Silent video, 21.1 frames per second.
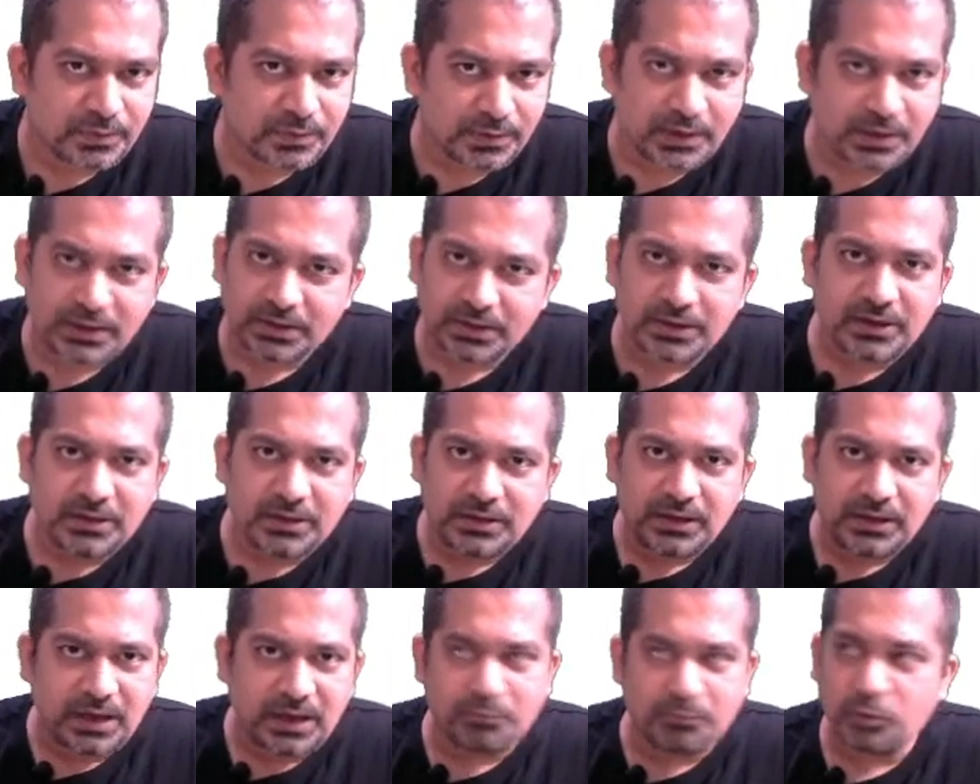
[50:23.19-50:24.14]
Alright.
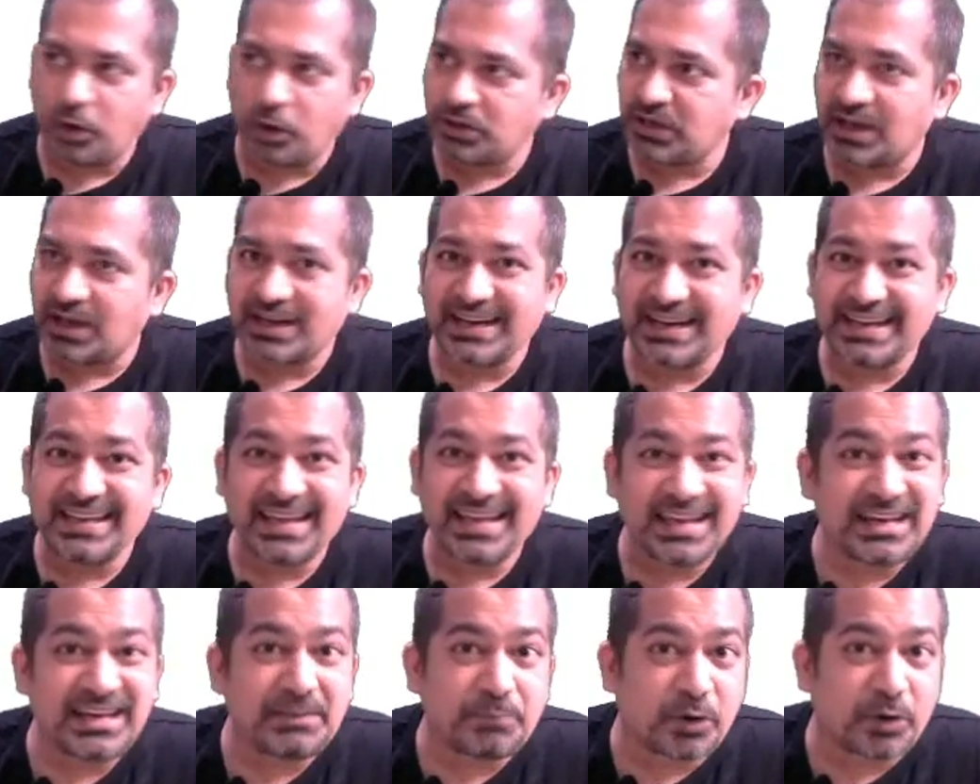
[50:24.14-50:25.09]
I'm not targeting
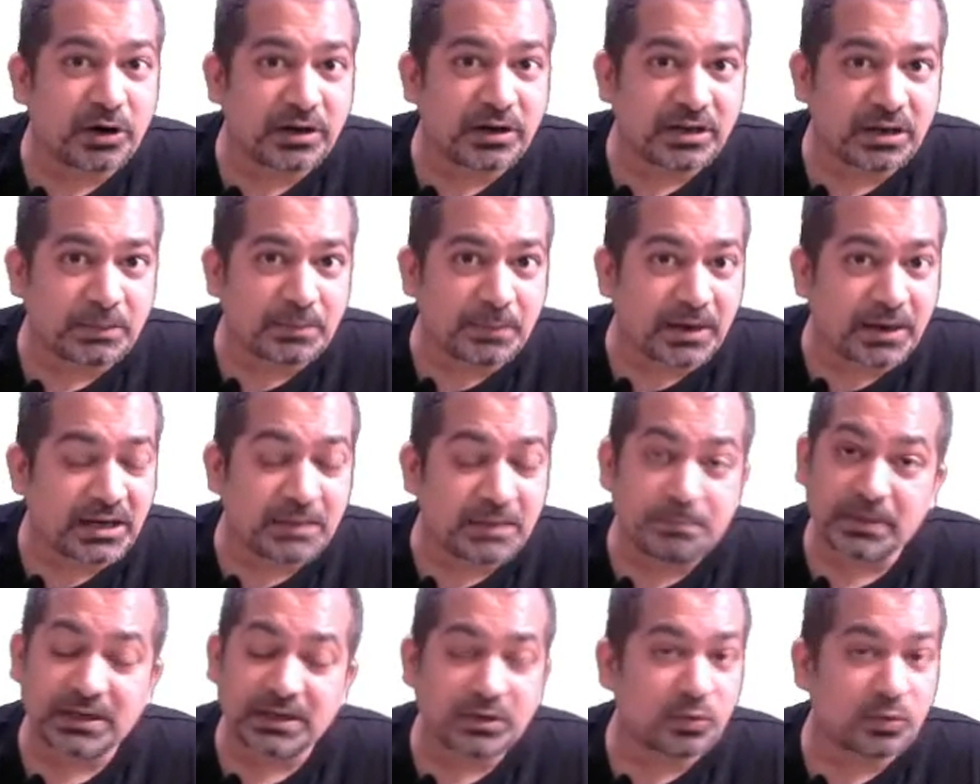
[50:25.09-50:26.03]
any political party,
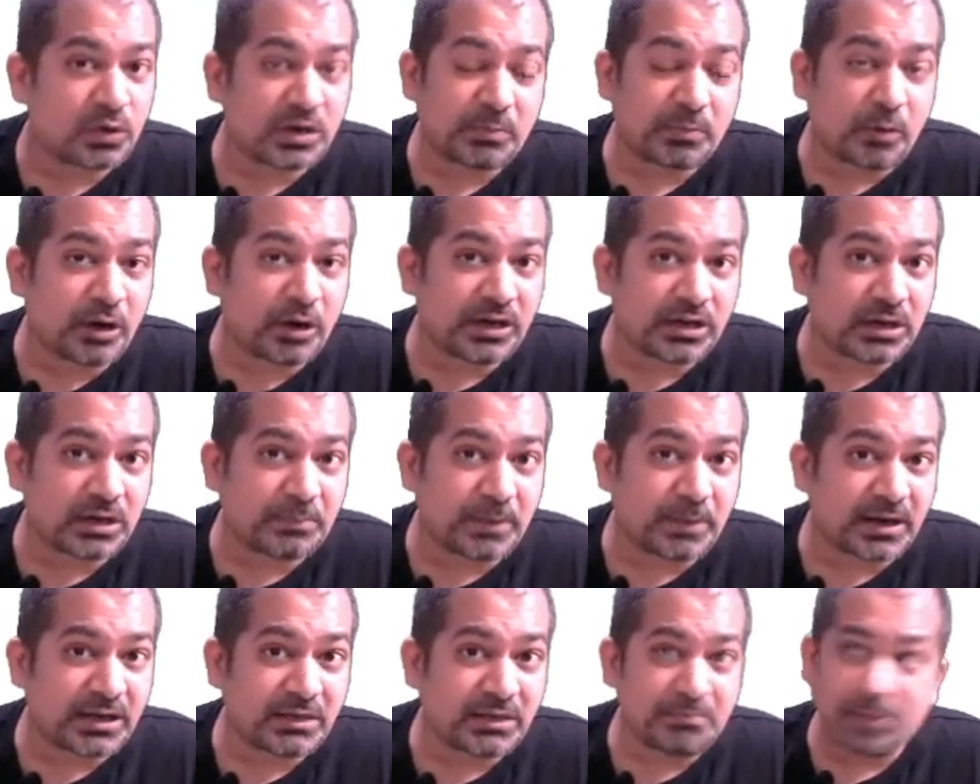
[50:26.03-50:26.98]
particular political
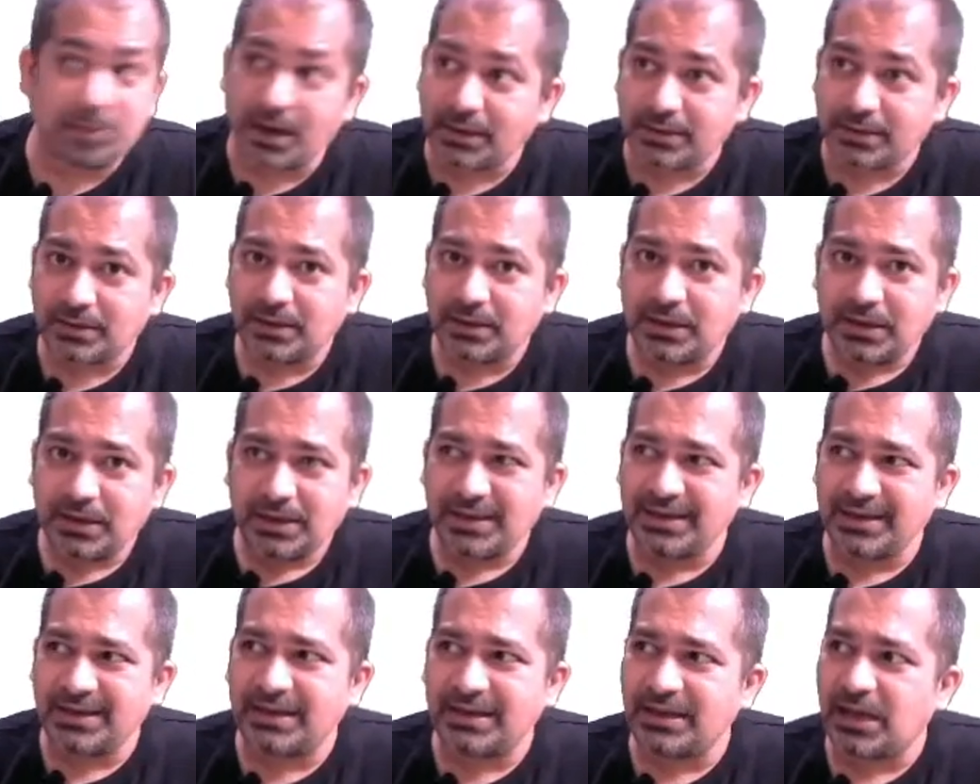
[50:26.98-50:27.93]
party, but
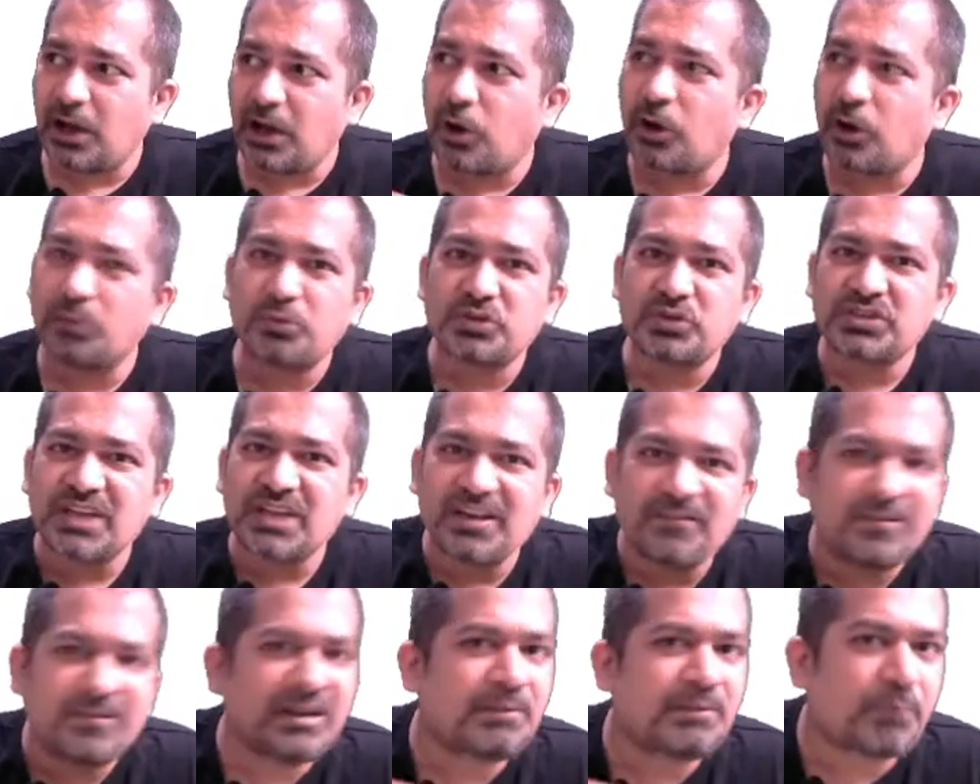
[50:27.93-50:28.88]
in India, almost
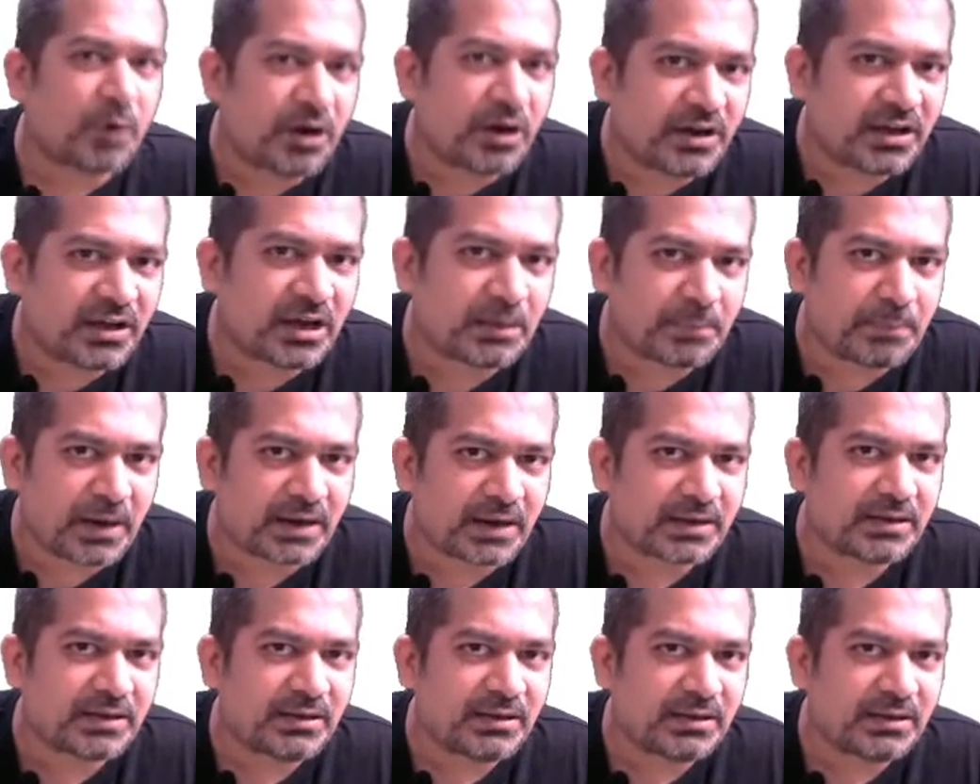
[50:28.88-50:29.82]
every political
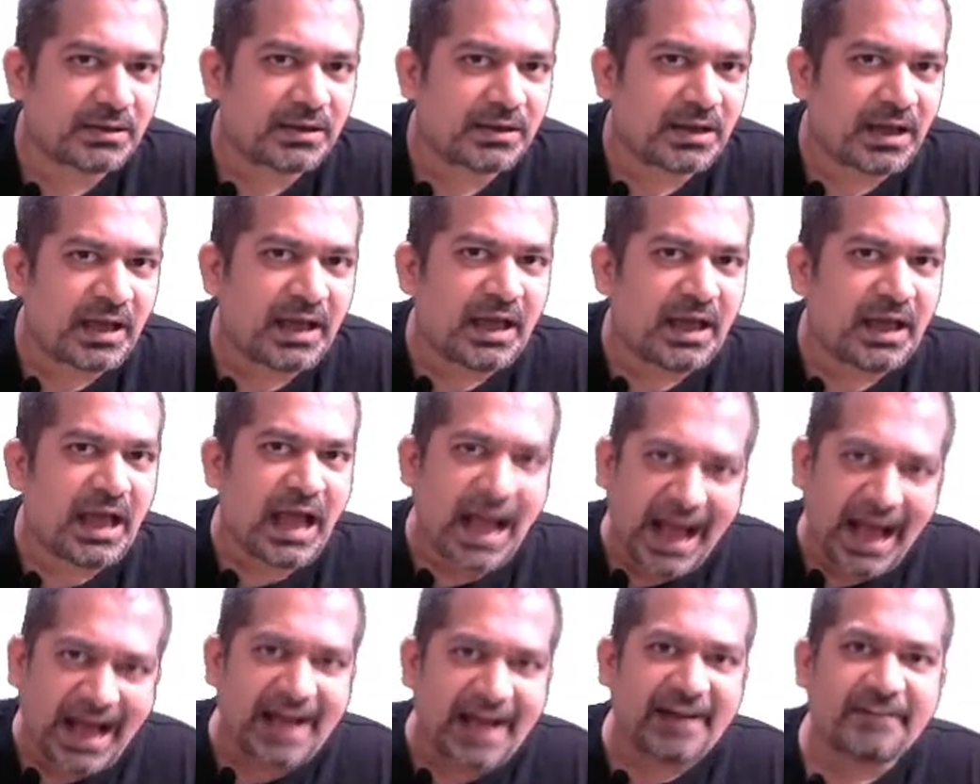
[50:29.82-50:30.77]
party
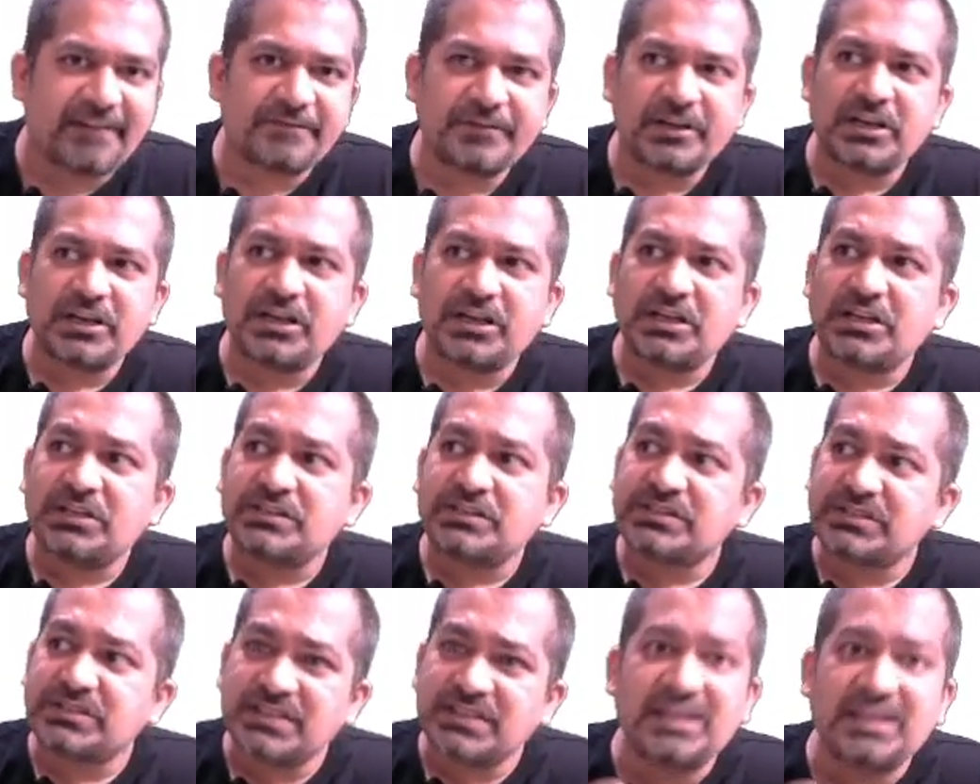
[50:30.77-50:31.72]
have
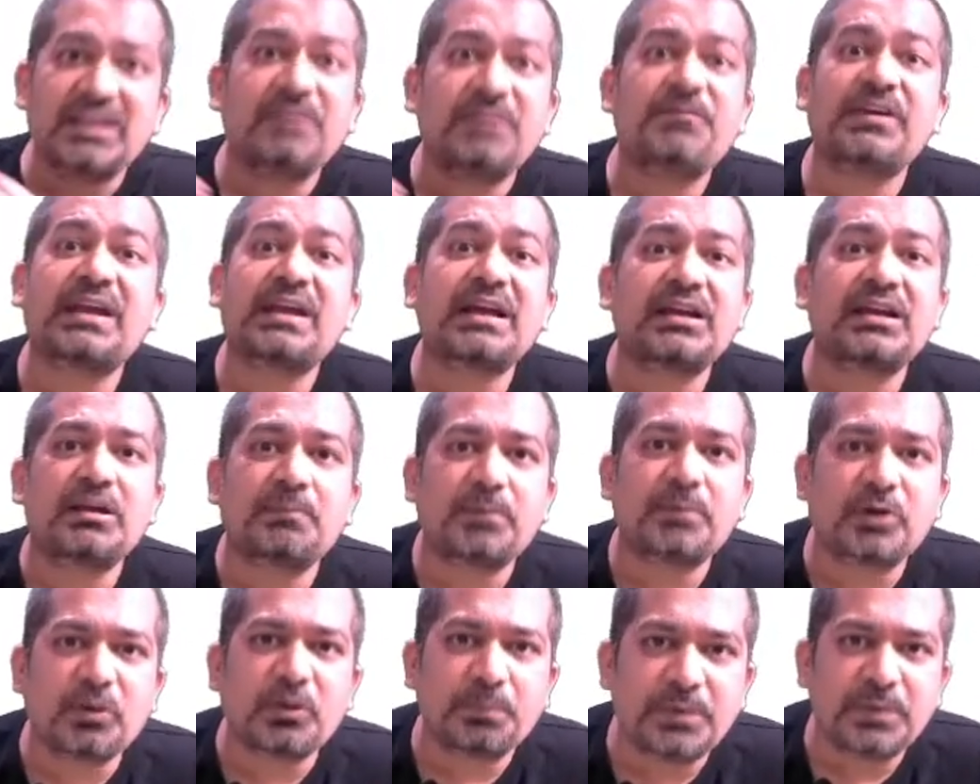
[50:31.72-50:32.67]
significant
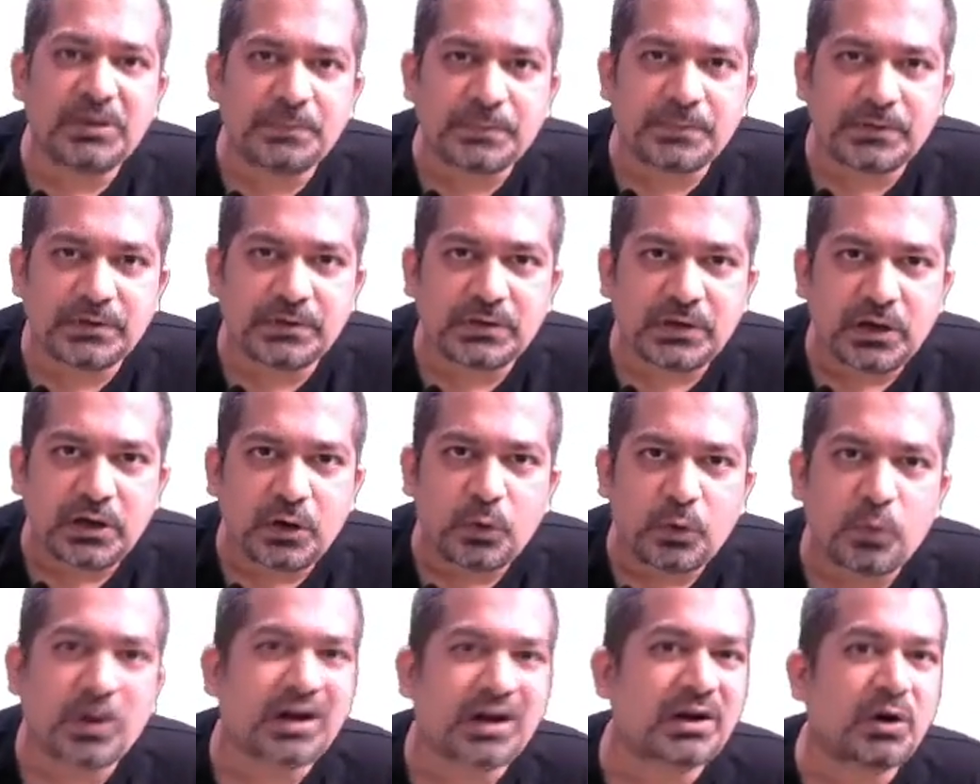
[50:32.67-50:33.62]
number of people
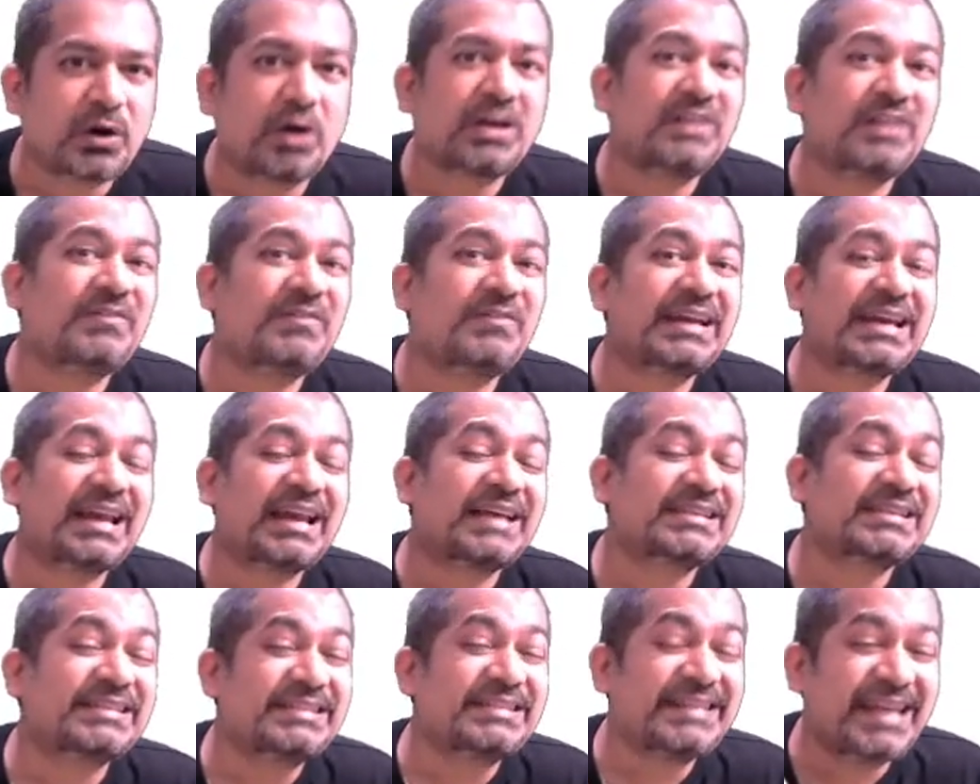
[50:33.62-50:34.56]
who are not even
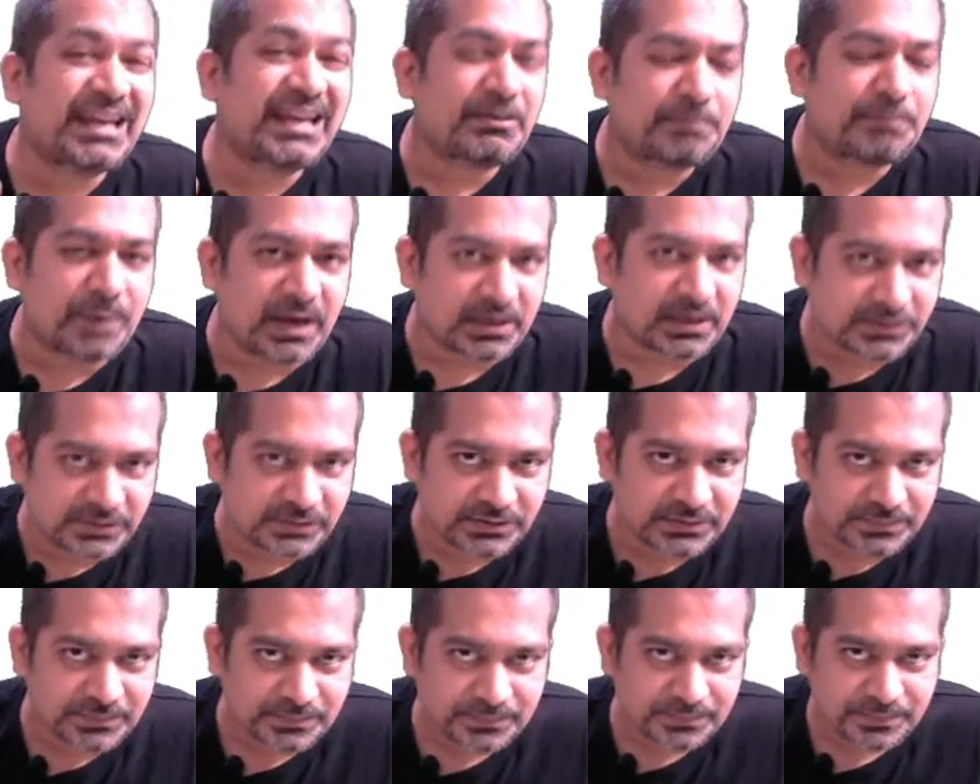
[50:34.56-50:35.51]
class 10 pass.